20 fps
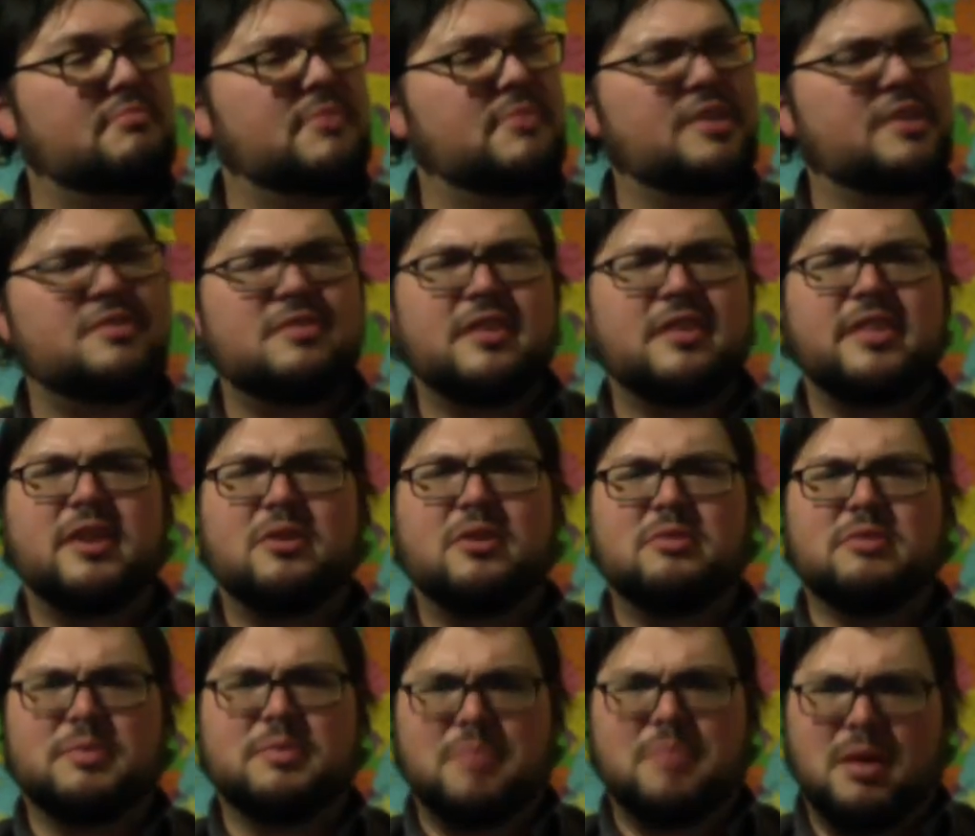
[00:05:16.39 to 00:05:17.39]
Let's try that whole
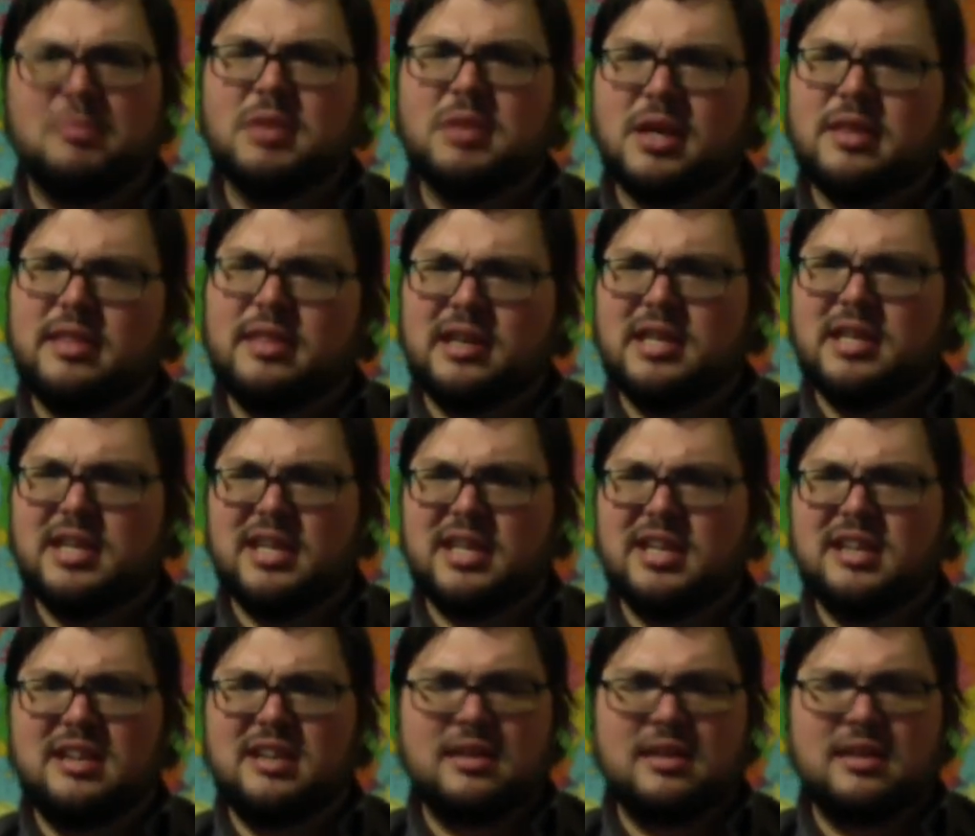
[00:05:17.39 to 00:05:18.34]
republic thing again.